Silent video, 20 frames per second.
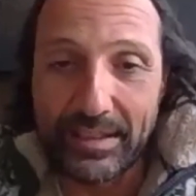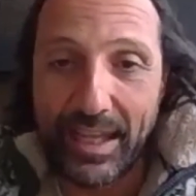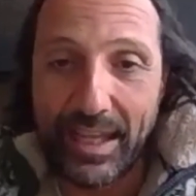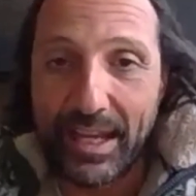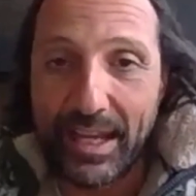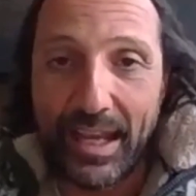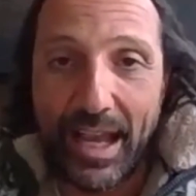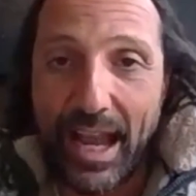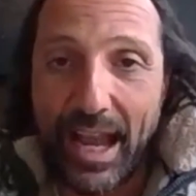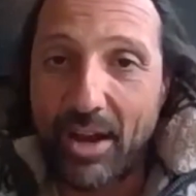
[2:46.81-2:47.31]
And
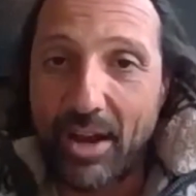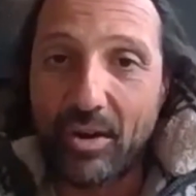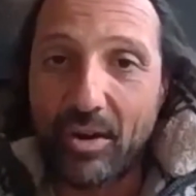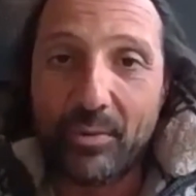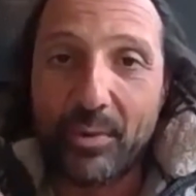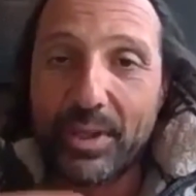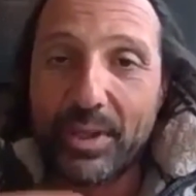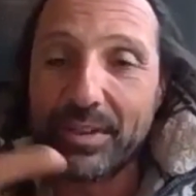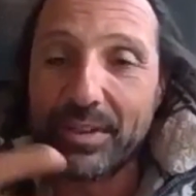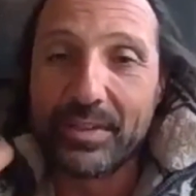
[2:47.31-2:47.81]
I, I
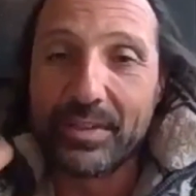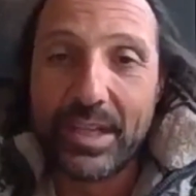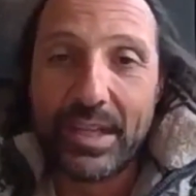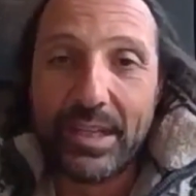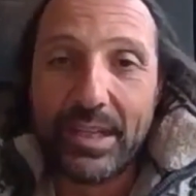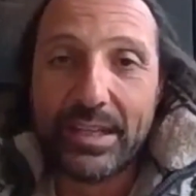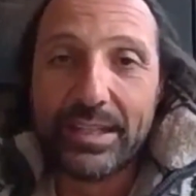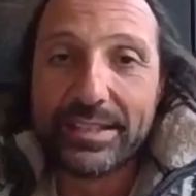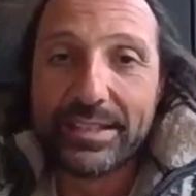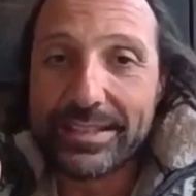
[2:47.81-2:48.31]
always
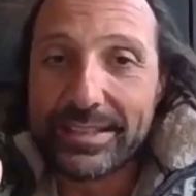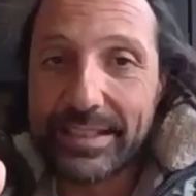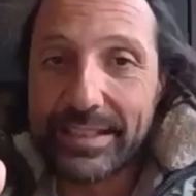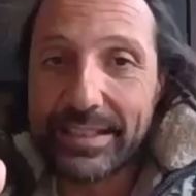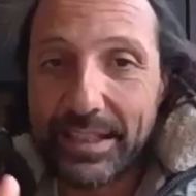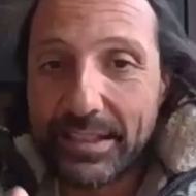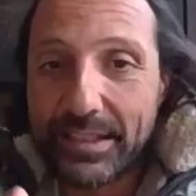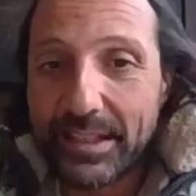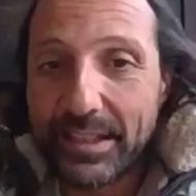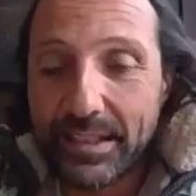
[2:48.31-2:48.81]

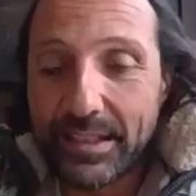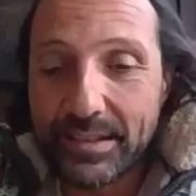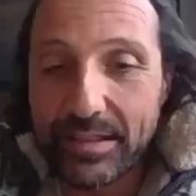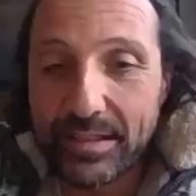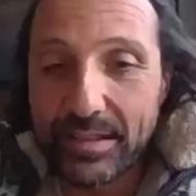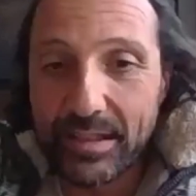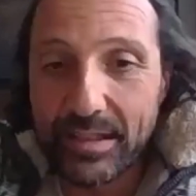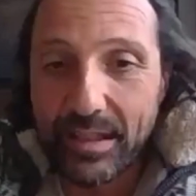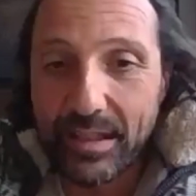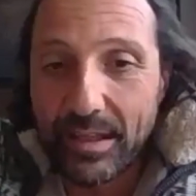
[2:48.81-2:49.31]
say
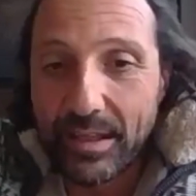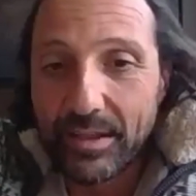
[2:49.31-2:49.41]
this,